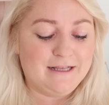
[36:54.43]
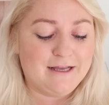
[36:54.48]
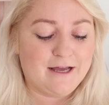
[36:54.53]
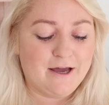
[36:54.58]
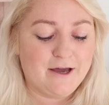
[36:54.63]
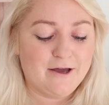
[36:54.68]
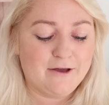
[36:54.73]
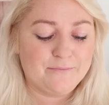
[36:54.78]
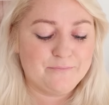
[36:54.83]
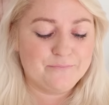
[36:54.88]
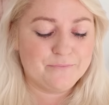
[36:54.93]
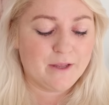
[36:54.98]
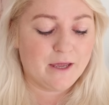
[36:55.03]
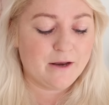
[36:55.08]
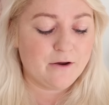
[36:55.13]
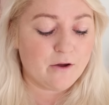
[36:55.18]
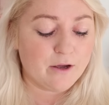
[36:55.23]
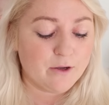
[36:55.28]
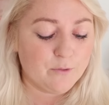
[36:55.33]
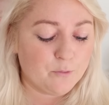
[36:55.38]
And
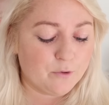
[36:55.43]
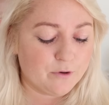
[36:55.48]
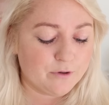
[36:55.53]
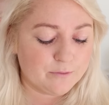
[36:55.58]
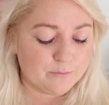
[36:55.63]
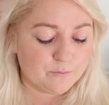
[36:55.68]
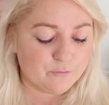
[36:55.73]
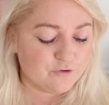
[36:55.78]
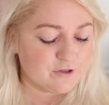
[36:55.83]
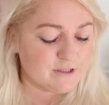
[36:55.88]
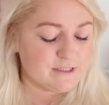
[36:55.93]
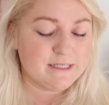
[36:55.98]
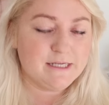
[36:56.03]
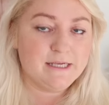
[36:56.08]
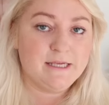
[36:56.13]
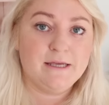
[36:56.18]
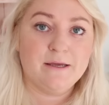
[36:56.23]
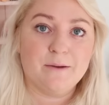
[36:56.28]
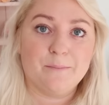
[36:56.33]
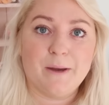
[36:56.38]
I want
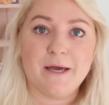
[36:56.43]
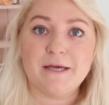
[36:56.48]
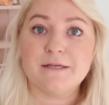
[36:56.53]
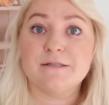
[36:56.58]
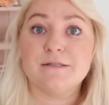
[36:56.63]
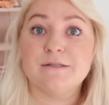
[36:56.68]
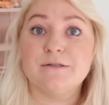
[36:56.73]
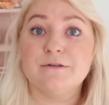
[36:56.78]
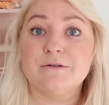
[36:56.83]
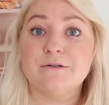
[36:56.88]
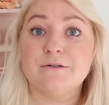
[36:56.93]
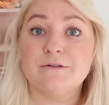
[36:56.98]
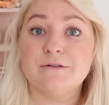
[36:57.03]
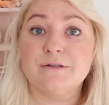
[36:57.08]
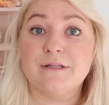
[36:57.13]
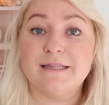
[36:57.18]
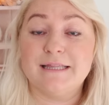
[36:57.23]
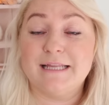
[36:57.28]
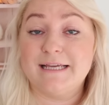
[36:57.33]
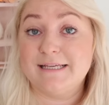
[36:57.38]
pretty
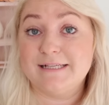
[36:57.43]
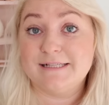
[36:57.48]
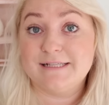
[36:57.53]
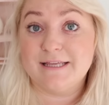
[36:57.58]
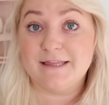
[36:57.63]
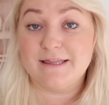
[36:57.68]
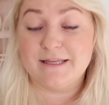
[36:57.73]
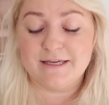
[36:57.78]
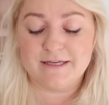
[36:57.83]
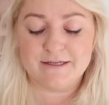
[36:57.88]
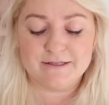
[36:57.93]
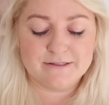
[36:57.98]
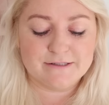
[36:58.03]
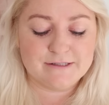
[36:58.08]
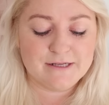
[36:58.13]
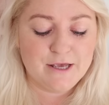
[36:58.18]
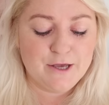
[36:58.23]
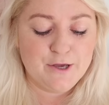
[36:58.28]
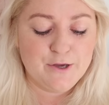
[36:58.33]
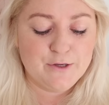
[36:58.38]
pastel lacy
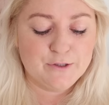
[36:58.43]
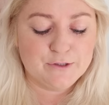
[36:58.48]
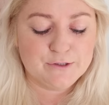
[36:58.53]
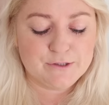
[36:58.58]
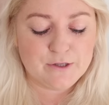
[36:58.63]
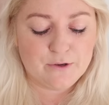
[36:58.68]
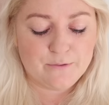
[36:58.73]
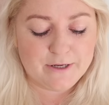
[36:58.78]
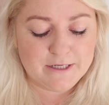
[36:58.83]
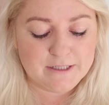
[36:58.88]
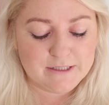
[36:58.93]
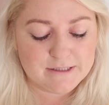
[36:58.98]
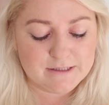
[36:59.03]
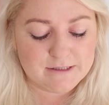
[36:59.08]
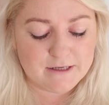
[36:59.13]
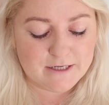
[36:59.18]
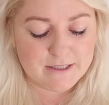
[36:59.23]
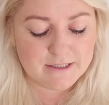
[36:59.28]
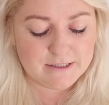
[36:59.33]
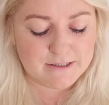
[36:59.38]
things. So I
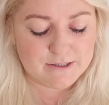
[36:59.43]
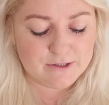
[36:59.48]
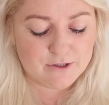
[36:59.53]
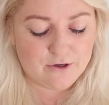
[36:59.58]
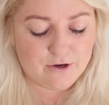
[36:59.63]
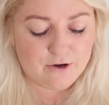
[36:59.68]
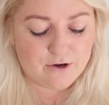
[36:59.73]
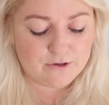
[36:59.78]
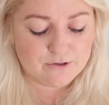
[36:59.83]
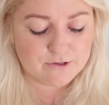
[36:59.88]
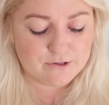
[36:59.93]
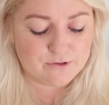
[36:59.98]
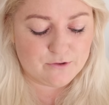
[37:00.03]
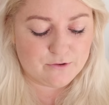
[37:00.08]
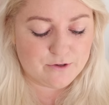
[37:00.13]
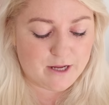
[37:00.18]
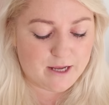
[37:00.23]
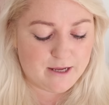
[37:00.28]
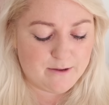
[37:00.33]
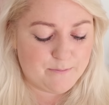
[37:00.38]
decided to cast
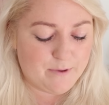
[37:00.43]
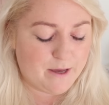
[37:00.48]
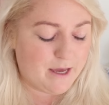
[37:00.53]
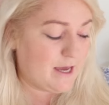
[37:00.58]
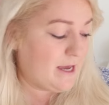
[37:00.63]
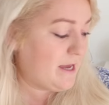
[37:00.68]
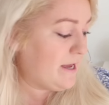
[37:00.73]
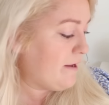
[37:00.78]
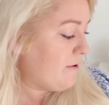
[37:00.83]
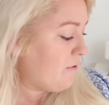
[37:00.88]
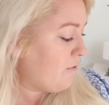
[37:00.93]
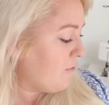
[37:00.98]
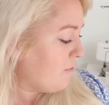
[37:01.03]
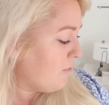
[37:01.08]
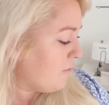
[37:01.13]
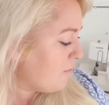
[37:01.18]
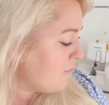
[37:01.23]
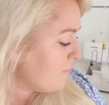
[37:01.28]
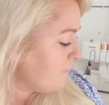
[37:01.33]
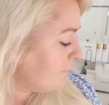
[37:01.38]
on a pair
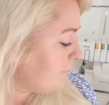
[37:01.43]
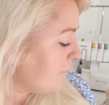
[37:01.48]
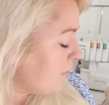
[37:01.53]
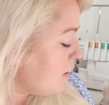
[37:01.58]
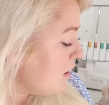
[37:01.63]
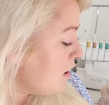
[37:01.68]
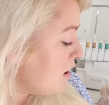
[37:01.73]
of